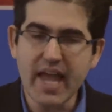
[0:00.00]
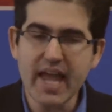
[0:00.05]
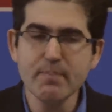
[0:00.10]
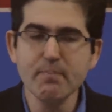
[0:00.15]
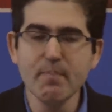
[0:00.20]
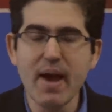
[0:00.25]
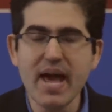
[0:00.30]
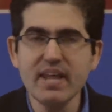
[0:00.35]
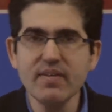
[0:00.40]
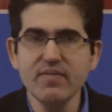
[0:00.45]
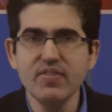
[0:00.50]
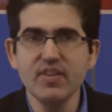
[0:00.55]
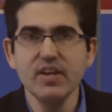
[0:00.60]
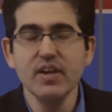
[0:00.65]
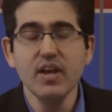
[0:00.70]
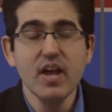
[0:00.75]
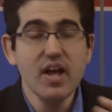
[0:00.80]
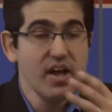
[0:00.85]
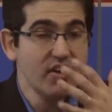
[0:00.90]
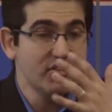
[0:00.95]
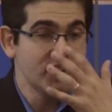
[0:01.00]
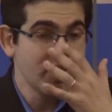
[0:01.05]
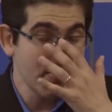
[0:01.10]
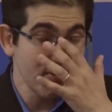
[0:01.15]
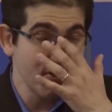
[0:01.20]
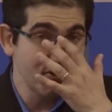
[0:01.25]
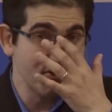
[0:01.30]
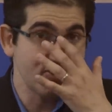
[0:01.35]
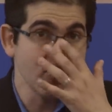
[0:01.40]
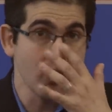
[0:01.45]
Many of the, some
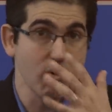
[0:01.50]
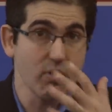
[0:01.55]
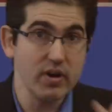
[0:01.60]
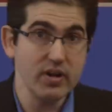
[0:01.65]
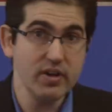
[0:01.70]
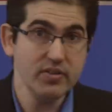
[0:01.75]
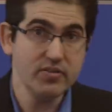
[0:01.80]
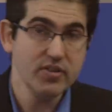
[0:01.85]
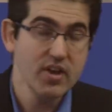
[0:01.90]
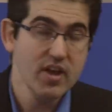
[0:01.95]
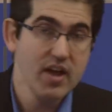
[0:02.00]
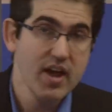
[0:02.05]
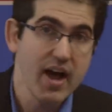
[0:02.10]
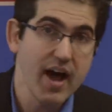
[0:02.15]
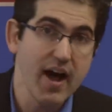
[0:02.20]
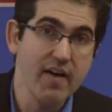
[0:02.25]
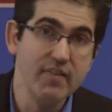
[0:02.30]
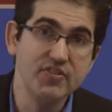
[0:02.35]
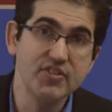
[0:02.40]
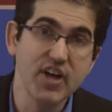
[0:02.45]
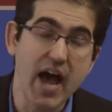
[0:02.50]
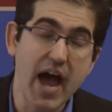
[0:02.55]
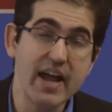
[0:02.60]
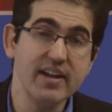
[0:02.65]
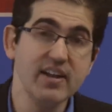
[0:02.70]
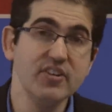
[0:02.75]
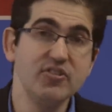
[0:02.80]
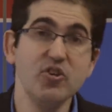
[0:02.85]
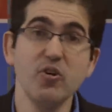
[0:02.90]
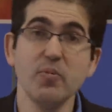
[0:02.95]
of the stories of
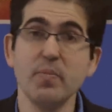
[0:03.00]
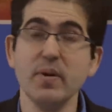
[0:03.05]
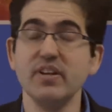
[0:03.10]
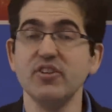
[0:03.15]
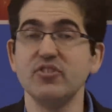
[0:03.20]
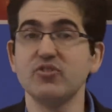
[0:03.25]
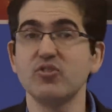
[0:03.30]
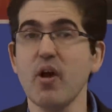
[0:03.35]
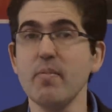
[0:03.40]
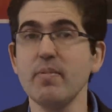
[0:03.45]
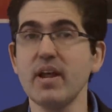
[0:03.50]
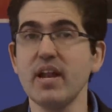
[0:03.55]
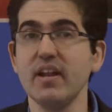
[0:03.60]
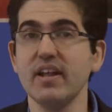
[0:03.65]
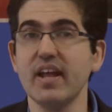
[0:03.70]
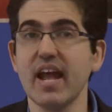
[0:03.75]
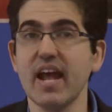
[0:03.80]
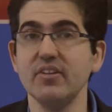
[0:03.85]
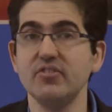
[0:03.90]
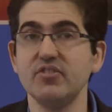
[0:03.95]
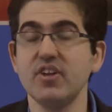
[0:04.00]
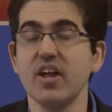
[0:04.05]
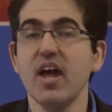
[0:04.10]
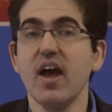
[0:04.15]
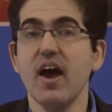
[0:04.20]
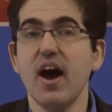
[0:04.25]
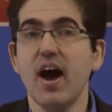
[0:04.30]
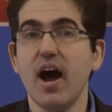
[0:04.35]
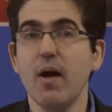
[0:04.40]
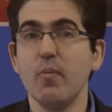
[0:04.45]
scientists who have been discriminated against
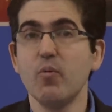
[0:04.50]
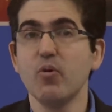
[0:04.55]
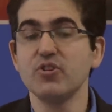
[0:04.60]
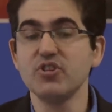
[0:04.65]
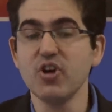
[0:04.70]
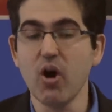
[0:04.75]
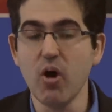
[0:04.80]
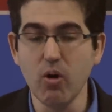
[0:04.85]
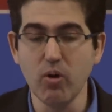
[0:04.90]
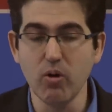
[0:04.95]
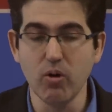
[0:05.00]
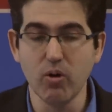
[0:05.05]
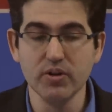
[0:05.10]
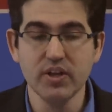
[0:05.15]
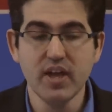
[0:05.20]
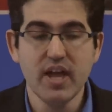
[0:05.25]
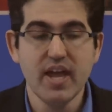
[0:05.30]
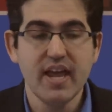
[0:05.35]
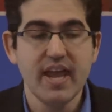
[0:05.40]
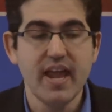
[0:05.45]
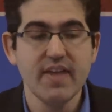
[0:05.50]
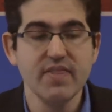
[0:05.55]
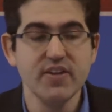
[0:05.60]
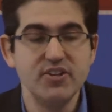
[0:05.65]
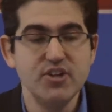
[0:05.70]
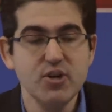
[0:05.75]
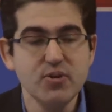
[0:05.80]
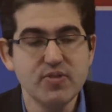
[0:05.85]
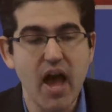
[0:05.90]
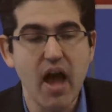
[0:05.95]
um, were told in the
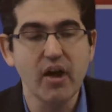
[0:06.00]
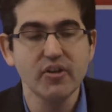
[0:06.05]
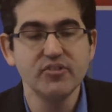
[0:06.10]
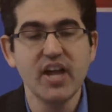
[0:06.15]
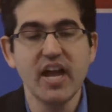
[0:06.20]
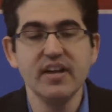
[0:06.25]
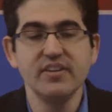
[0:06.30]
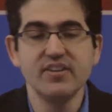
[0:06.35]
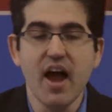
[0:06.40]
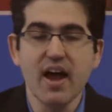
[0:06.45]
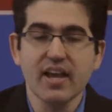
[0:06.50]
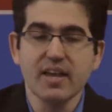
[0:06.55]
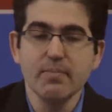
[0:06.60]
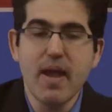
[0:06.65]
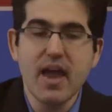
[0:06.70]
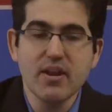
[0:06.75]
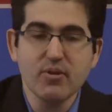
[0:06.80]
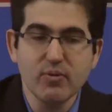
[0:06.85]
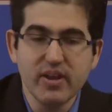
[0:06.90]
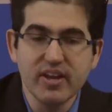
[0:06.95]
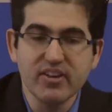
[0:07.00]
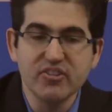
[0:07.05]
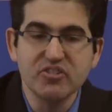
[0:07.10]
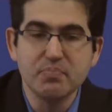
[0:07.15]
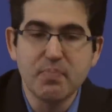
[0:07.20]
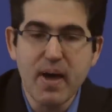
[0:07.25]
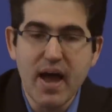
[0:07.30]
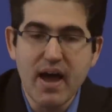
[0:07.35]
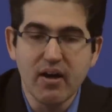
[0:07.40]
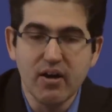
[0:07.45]
2008 documentary
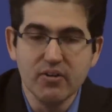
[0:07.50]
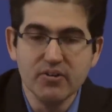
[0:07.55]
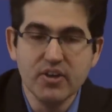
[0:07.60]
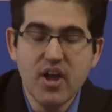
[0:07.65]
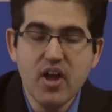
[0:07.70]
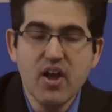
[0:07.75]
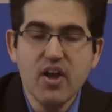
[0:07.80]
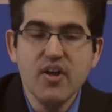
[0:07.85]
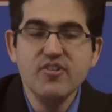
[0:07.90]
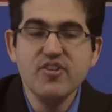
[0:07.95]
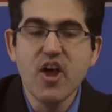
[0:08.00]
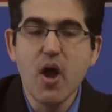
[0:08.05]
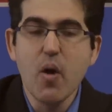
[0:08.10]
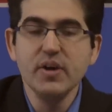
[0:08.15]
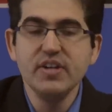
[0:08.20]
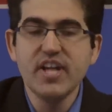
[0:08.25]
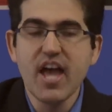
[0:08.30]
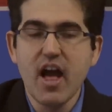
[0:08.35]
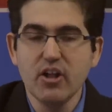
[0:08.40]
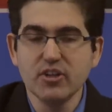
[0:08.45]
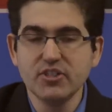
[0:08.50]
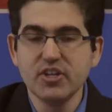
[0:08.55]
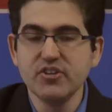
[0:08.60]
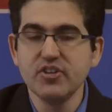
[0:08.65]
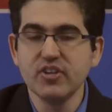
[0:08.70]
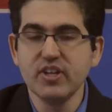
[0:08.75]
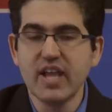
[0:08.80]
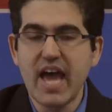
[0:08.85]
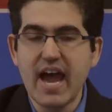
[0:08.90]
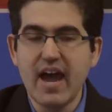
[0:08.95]
Expelled, No Intelligence
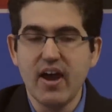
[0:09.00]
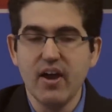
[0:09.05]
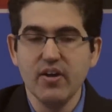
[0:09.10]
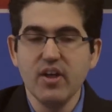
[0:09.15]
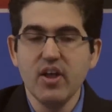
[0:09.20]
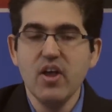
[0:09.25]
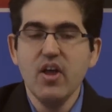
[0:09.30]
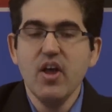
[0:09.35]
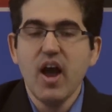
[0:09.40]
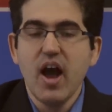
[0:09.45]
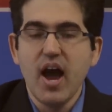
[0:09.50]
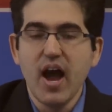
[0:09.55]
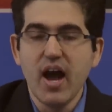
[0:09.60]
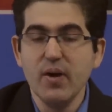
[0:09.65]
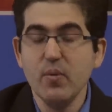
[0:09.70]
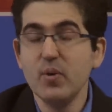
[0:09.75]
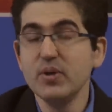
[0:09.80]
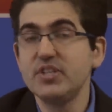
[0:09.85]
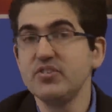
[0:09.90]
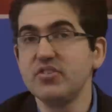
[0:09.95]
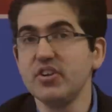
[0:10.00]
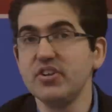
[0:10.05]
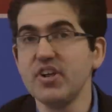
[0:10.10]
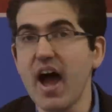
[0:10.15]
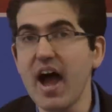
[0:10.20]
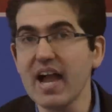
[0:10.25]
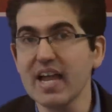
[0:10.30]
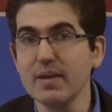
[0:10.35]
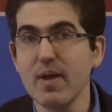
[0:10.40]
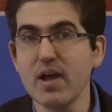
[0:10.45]
Allowed, uh, which is a
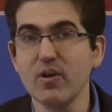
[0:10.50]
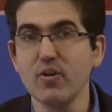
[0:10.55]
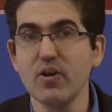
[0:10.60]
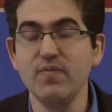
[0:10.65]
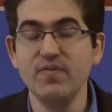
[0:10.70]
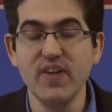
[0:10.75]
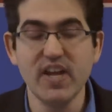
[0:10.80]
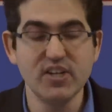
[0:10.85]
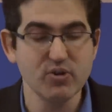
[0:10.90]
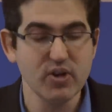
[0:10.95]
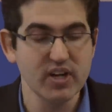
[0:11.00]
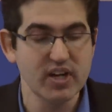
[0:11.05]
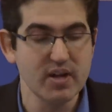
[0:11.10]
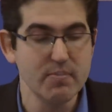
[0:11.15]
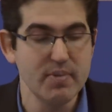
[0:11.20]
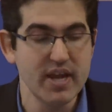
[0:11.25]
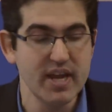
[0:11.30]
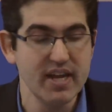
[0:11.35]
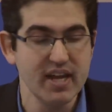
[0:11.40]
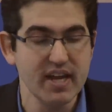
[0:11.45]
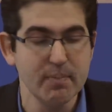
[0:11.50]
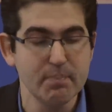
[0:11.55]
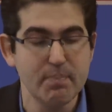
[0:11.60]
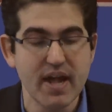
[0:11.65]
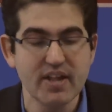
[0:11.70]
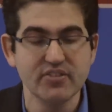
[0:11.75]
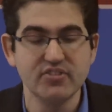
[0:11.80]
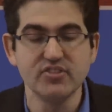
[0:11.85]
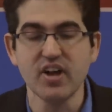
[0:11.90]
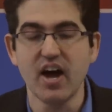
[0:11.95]
documentary featuring comedian
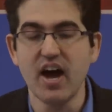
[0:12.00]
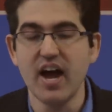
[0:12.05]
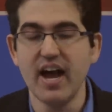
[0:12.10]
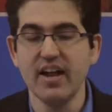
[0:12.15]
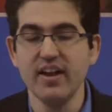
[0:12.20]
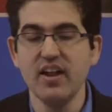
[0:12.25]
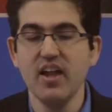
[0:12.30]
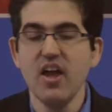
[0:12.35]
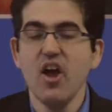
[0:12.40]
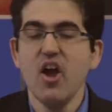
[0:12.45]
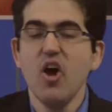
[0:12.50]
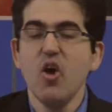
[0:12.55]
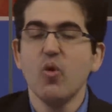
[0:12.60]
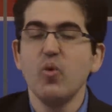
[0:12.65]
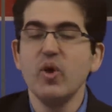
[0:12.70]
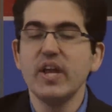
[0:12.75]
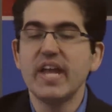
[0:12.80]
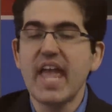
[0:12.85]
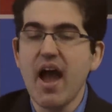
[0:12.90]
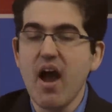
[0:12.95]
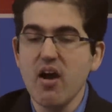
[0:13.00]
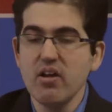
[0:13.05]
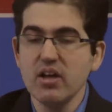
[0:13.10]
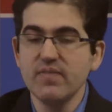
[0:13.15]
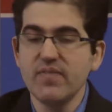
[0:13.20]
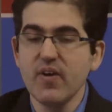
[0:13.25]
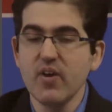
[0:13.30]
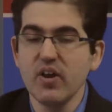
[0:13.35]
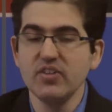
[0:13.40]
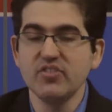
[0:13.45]
Ben Stein
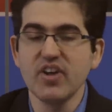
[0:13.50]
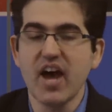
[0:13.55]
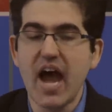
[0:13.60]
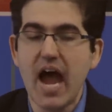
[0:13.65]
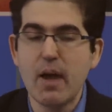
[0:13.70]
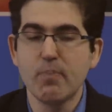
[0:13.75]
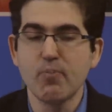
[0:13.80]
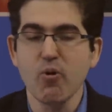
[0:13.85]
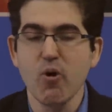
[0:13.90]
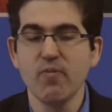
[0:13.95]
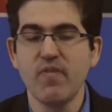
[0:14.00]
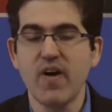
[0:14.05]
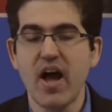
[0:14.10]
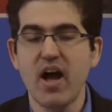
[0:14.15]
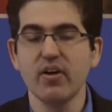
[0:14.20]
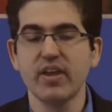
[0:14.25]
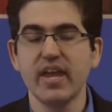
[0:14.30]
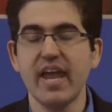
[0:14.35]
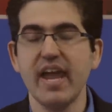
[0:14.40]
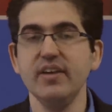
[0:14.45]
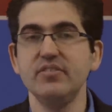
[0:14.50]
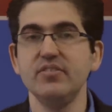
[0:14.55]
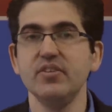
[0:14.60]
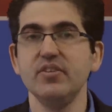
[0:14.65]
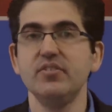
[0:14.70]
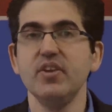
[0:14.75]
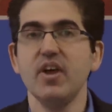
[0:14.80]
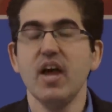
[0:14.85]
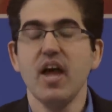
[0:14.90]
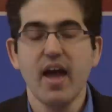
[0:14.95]
recounting various high-profile
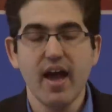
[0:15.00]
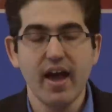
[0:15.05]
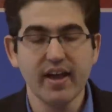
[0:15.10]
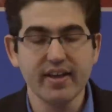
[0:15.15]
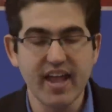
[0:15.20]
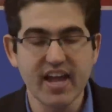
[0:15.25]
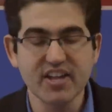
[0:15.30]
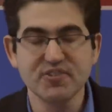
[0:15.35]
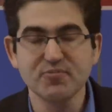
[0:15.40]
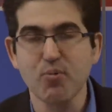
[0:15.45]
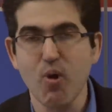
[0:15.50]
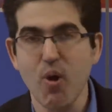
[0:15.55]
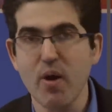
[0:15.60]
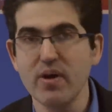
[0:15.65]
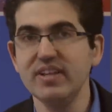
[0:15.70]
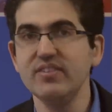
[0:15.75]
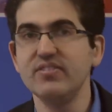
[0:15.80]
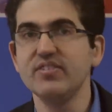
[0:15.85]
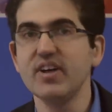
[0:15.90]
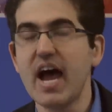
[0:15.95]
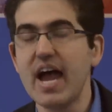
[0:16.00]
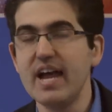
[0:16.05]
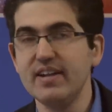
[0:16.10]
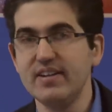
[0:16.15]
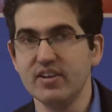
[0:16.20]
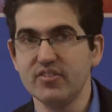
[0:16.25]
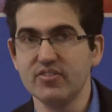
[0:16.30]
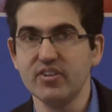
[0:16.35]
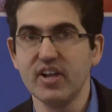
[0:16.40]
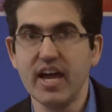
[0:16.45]
cases against pro-ID
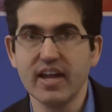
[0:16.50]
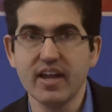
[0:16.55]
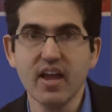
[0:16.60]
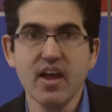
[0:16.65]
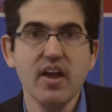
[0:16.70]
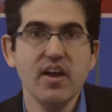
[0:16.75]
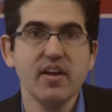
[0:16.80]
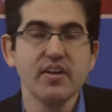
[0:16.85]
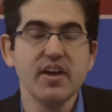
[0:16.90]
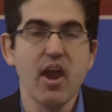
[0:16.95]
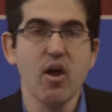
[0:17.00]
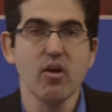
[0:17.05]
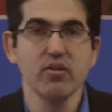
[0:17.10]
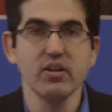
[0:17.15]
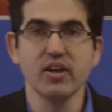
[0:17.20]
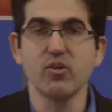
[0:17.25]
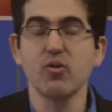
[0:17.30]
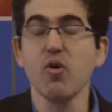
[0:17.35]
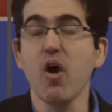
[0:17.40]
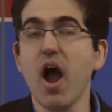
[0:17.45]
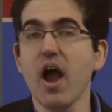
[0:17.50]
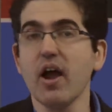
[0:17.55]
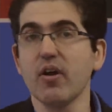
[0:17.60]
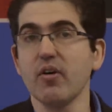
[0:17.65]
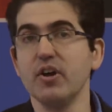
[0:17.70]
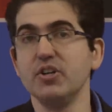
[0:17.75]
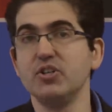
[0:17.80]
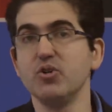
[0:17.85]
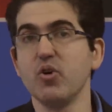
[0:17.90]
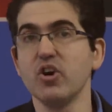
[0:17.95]
scientists like Caroline
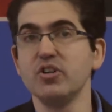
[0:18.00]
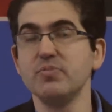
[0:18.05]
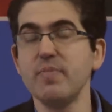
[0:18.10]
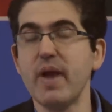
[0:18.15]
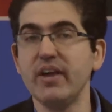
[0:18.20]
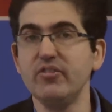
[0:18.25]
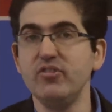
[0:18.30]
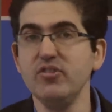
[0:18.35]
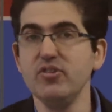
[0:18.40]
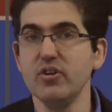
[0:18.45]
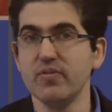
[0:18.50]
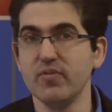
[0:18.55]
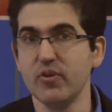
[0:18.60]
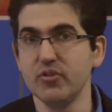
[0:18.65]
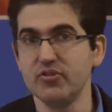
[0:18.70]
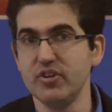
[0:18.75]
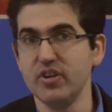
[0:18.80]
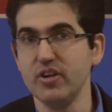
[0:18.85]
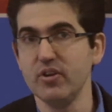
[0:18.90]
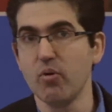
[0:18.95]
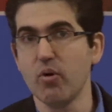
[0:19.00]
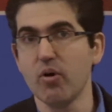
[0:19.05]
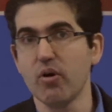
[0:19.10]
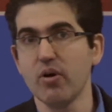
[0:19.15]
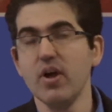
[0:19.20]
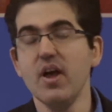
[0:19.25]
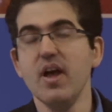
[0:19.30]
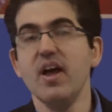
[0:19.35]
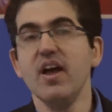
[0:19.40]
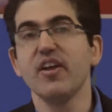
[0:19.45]
Crocker at George Mason University
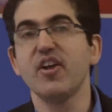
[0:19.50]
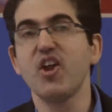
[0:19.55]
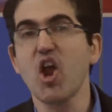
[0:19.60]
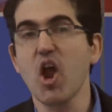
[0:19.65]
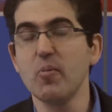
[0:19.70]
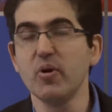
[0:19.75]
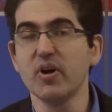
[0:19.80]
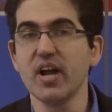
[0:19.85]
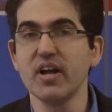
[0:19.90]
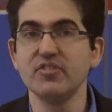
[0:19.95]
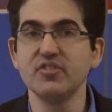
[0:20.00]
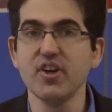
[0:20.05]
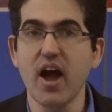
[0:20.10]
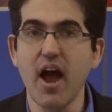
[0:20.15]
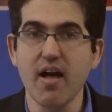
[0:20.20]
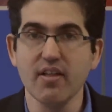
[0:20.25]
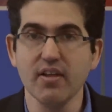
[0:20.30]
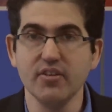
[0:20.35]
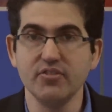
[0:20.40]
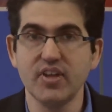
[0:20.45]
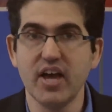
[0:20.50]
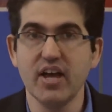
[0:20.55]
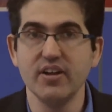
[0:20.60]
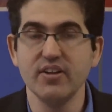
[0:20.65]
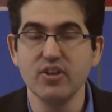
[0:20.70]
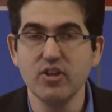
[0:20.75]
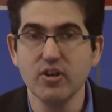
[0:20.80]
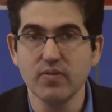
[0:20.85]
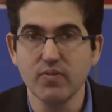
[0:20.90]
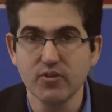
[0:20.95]
or Guillermo Gonzalez at
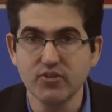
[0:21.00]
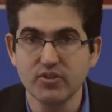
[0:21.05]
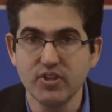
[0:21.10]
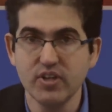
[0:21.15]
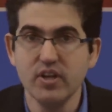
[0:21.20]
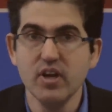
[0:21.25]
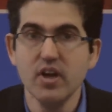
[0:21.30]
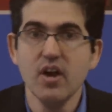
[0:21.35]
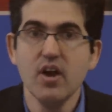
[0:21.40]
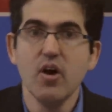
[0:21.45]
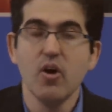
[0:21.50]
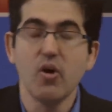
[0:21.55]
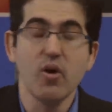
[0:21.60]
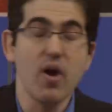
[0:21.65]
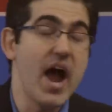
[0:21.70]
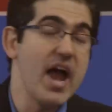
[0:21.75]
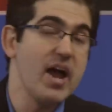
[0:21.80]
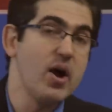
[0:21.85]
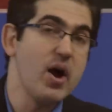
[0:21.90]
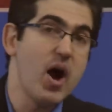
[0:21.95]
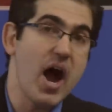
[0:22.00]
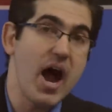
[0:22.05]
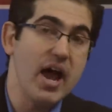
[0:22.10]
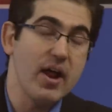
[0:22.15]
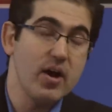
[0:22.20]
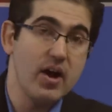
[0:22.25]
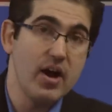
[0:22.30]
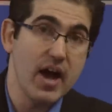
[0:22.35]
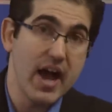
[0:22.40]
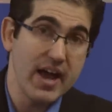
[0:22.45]
the University or I,
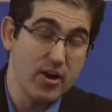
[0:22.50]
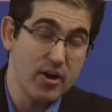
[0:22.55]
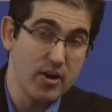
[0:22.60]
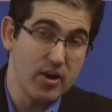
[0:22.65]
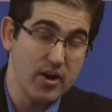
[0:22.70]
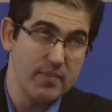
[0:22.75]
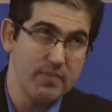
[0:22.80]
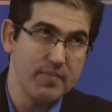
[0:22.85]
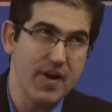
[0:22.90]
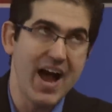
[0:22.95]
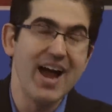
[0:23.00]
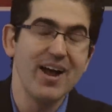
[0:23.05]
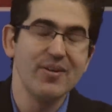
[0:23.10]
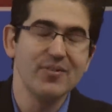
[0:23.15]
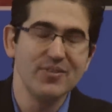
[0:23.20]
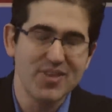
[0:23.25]
I, Idaho, I,